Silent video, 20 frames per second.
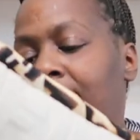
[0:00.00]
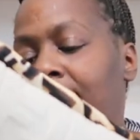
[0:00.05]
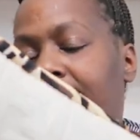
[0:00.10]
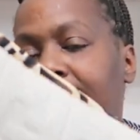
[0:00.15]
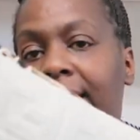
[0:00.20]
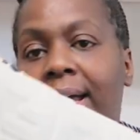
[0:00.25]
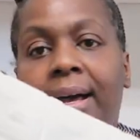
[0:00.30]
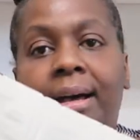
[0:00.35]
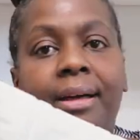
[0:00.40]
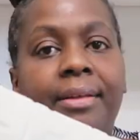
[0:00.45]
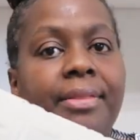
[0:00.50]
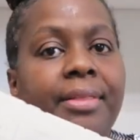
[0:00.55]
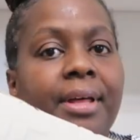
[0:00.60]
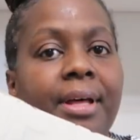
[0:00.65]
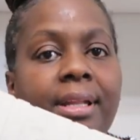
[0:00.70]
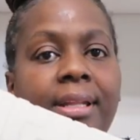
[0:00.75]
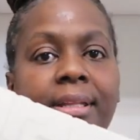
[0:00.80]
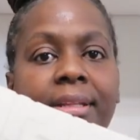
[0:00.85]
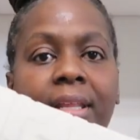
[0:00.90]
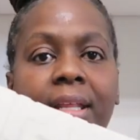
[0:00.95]
yeah,
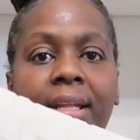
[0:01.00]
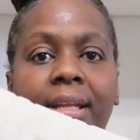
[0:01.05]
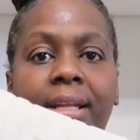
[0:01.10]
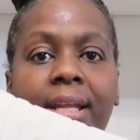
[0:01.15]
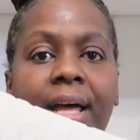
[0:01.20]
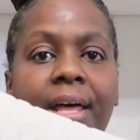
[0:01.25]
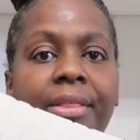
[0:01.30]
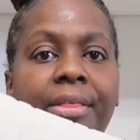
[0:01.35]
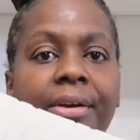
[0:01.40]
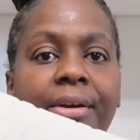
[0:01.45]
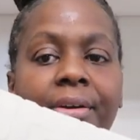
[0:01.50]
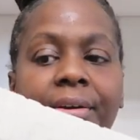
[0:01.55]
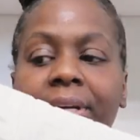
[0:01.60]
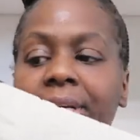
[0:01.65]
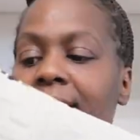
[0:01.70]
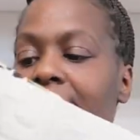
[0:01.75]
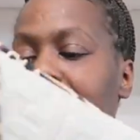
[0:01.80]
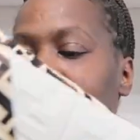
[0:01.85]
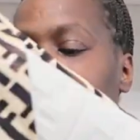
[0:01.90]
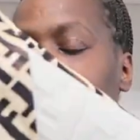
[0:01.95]
the leather
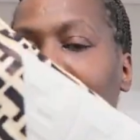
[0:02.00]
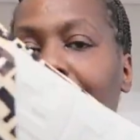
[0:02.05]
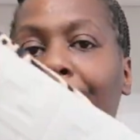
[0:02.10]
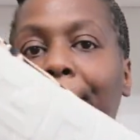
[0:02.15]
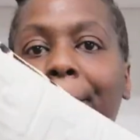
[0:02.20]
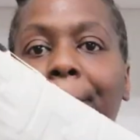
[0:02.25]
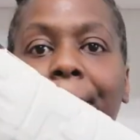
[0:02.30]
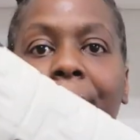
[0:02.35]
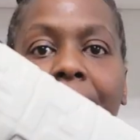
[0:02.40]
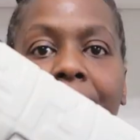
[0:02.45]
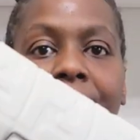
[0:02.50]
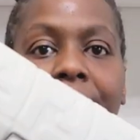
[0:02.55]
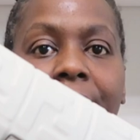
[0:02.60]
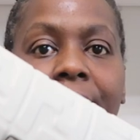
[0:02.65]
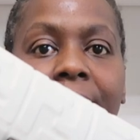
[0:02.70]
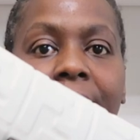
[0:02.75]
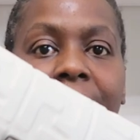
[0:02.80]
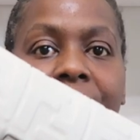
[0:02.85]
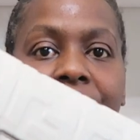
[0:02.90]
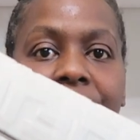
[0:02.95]
is like
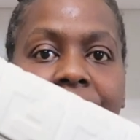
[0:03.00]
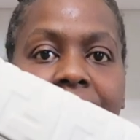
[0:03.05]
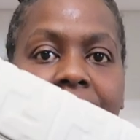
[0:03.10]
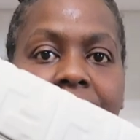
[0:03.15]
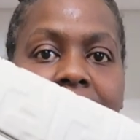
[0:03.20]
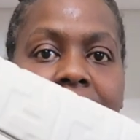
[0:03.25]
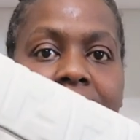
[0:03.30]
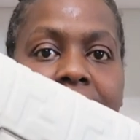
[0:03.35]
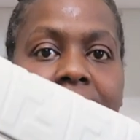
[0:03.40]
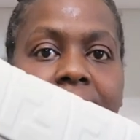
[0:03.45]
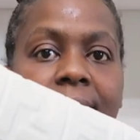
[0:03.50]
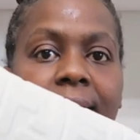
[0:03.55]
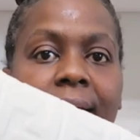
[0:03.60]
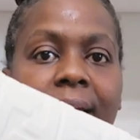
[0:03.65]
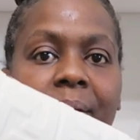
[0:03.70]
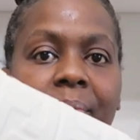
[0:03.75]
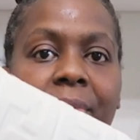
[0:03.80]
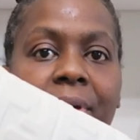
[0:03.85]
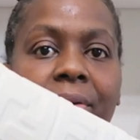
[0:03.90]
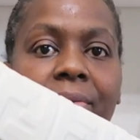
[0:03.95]
butter, as you can see,
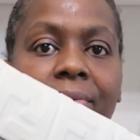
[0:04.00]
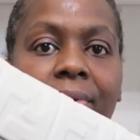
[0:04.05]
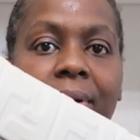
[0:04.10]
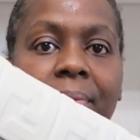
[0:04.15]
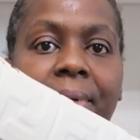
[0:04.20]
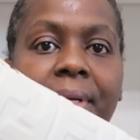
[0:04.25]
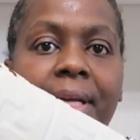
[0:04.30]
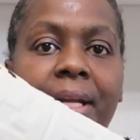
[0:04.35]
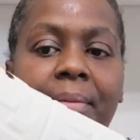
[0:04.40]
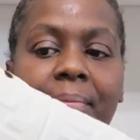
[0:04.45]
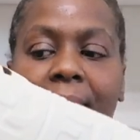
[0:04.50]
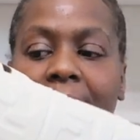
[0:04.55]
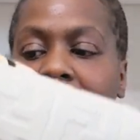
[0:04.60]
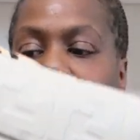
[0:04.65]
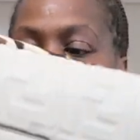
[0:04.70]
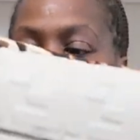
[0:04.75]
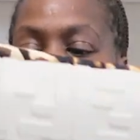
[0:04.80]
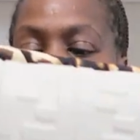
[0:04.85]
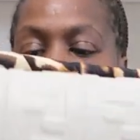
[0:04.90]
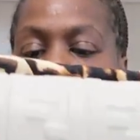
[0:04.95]
like me rubbing it in my
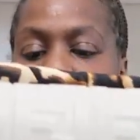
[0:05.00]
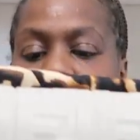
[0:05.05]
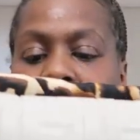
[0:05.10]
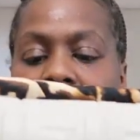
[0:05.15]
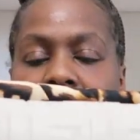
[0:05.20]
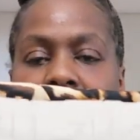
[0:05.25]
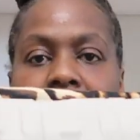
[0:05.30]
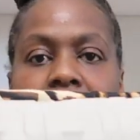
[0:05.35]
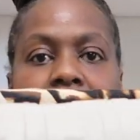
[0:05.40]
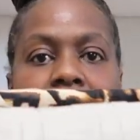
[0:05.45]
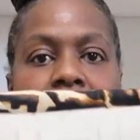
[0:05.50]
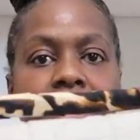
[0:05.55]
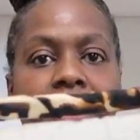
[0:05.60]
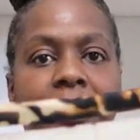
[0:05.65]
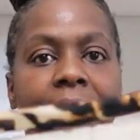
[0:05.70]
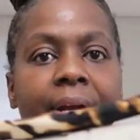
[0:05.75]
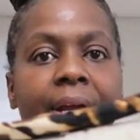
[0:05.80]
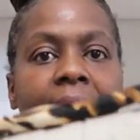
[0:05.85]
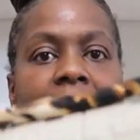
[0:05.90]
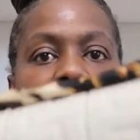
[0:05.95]
hands, it's like
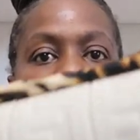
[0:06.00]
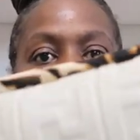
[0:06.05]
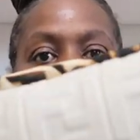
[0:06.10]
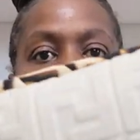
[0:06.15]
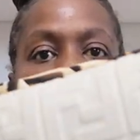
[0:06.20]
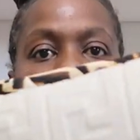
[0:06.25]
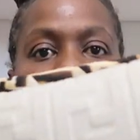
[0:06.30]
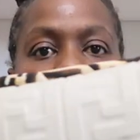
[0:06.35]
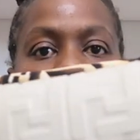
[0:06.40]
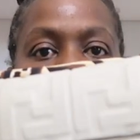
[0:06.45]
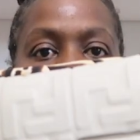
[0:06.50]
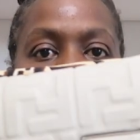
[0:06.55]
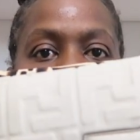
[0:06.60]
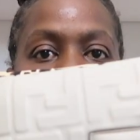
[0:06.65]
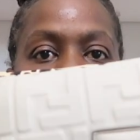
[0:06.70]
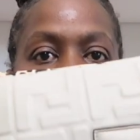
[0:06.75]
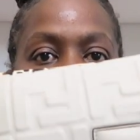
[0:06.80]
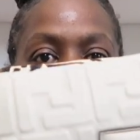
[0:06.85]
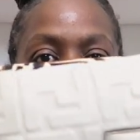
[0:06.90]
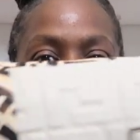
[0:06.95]
butter. I
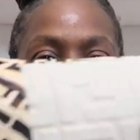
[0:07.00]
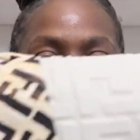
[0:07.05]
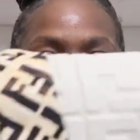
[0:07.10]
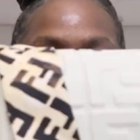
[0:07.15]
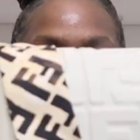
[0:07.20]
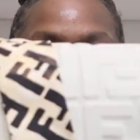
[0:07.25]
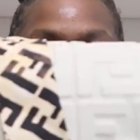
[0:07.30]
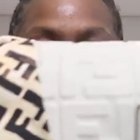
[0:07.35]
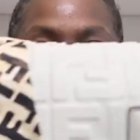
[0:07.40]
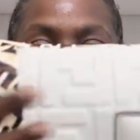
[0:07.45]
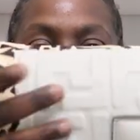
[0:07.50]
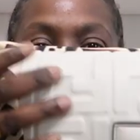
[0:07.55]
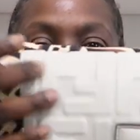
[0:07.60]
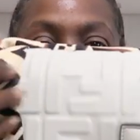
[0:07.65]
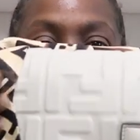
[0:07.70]
love that it had the